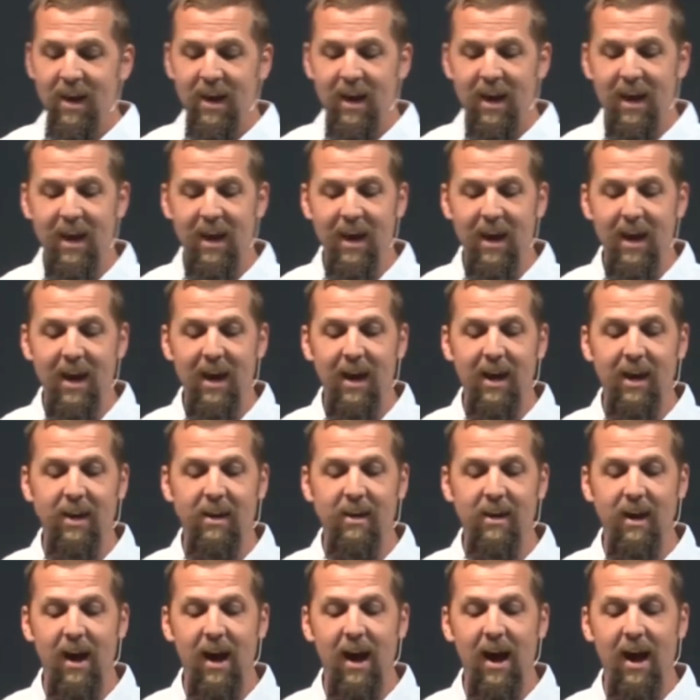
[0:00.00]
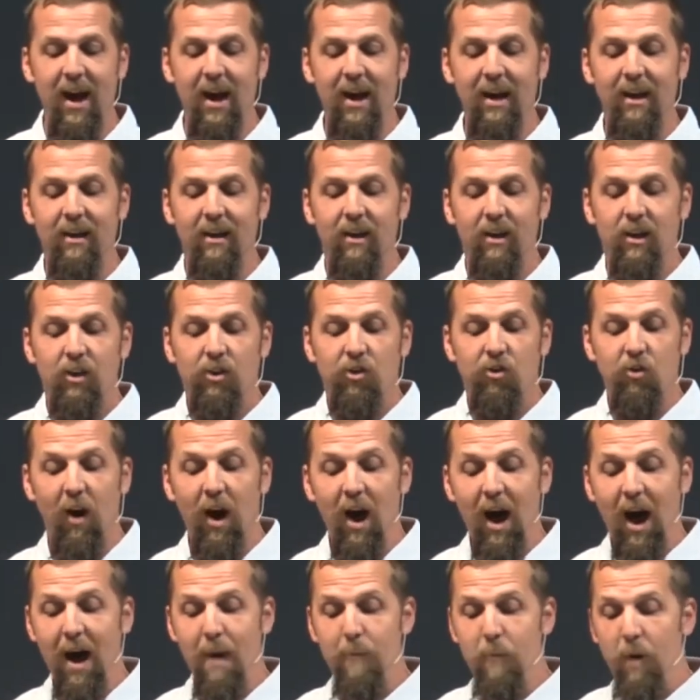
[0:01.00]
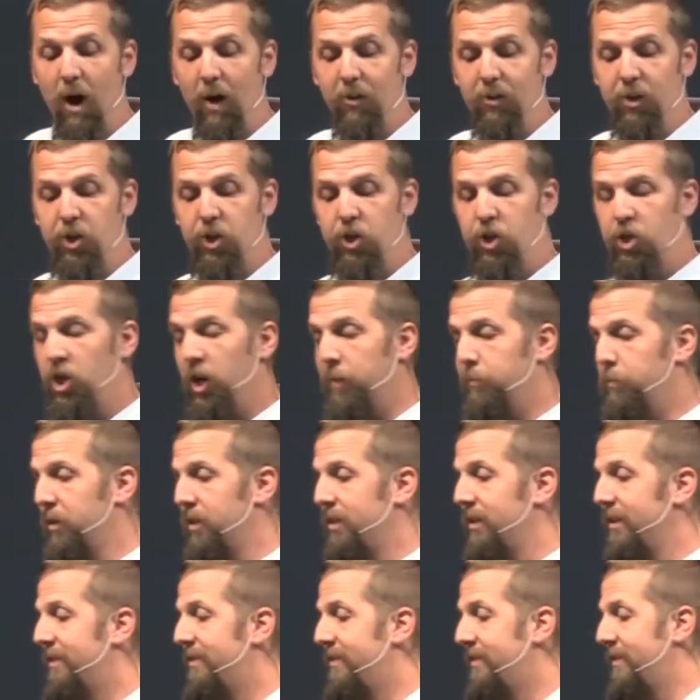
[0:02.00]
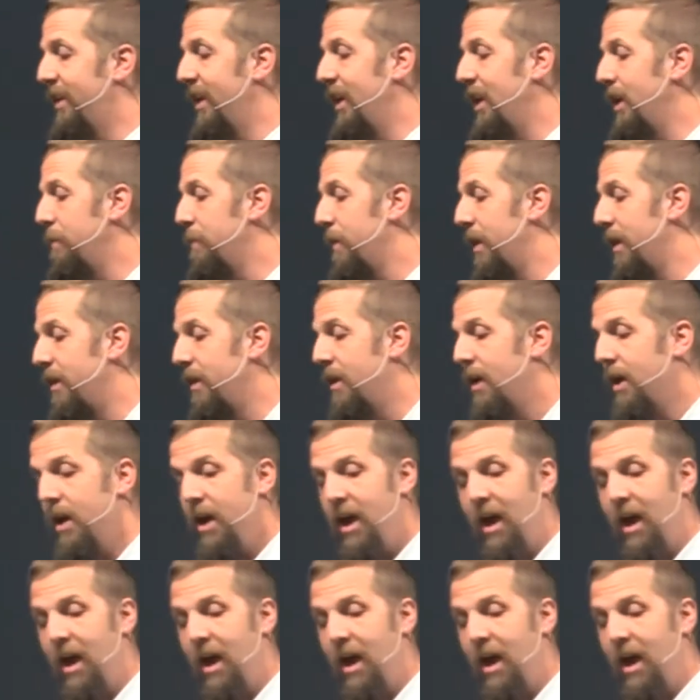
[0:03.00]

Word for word: And uh, so I'm on this trip with this team, and,